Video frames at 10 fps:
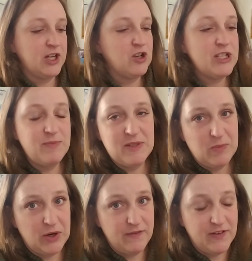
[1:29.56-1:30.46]
Christmas
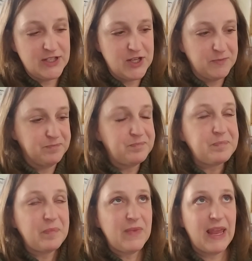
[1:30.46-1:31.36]
morning fun
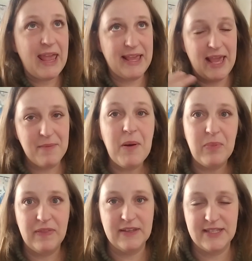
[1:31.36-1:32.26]
I came up
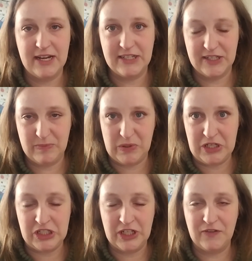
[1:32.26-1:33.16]
with this out of
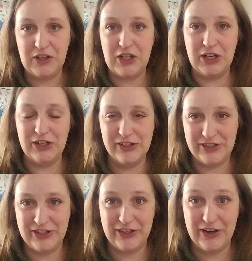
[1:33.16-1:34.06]
desperation
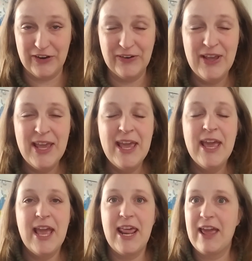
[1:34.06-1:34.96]
years ago,
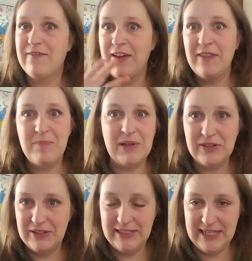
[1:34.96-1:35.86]
and I finally
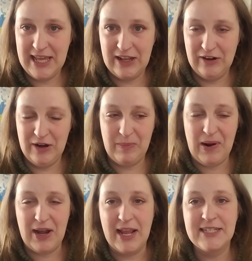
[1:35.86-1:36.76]
bundled it together in a
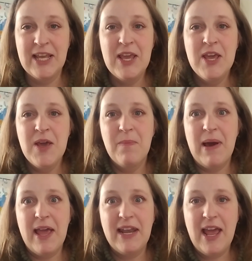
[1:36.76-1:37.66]
product.
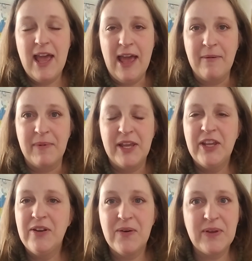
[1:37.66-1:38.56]
But, um,
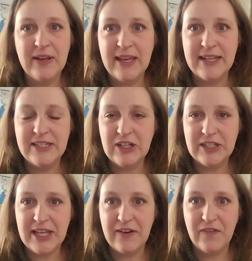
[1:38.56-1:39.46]
you know, young kids, they're
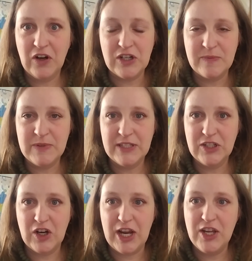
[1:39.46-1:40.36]
excited for Christmas. It's
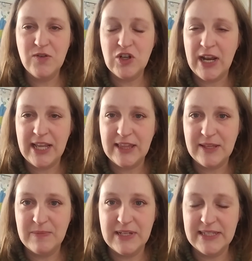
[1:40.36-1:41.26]
great. You try to get
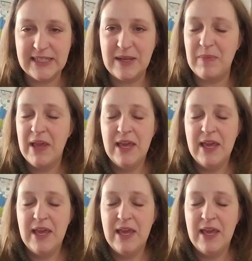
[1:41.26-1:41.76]
them to sleep.